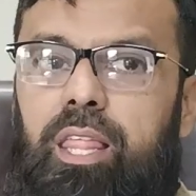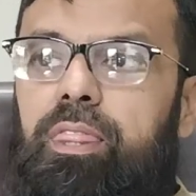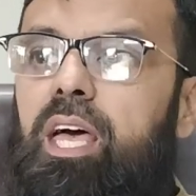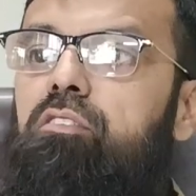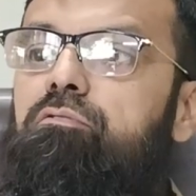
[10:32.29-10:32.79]

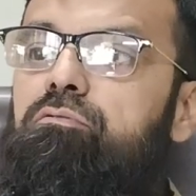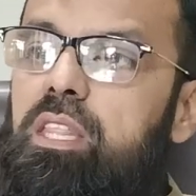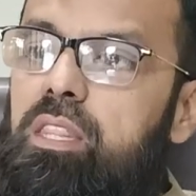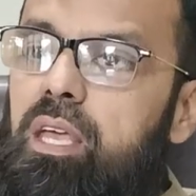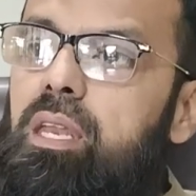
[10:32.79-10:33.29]
Then
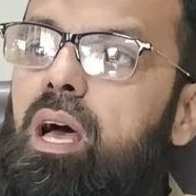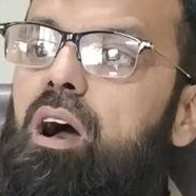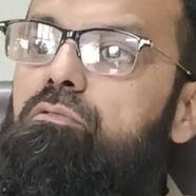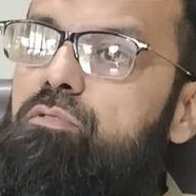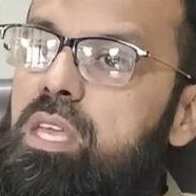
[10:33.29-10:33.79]
within
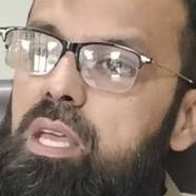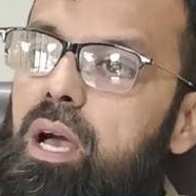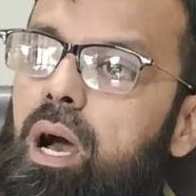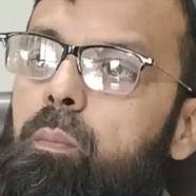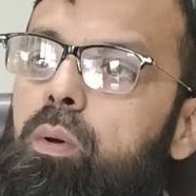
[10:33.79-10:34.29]
a week
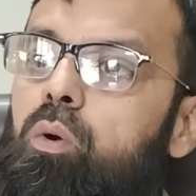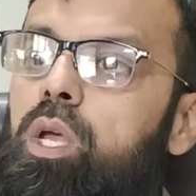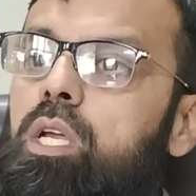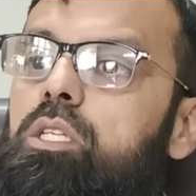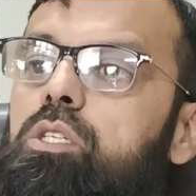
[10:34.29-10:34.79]
I'm
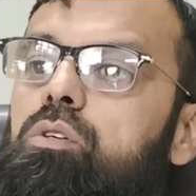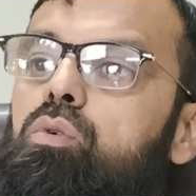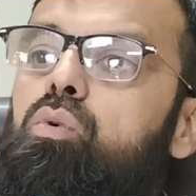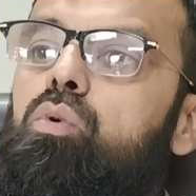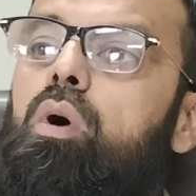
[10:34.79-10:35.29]
going
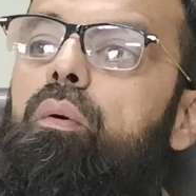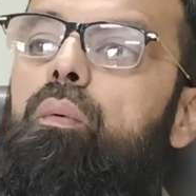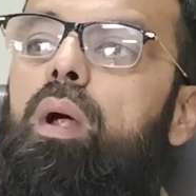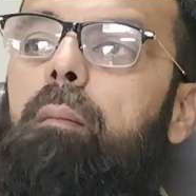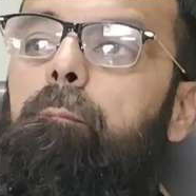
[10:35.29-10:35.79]
to
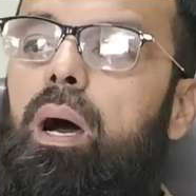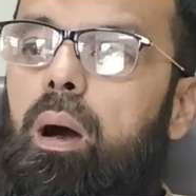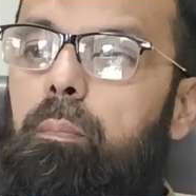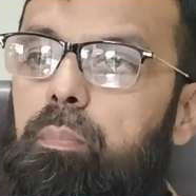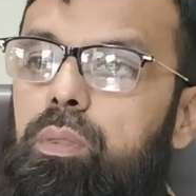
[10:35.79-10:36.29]
wrap
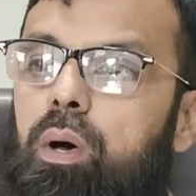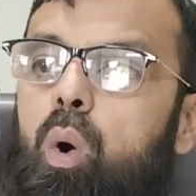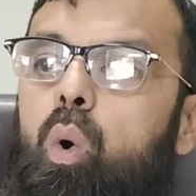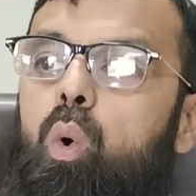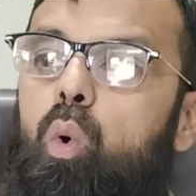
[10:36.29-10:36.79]
up the
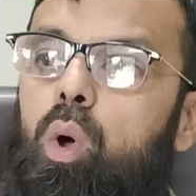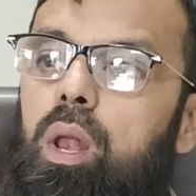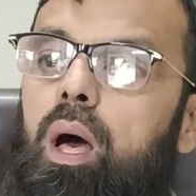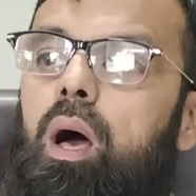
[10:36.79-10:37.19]
whole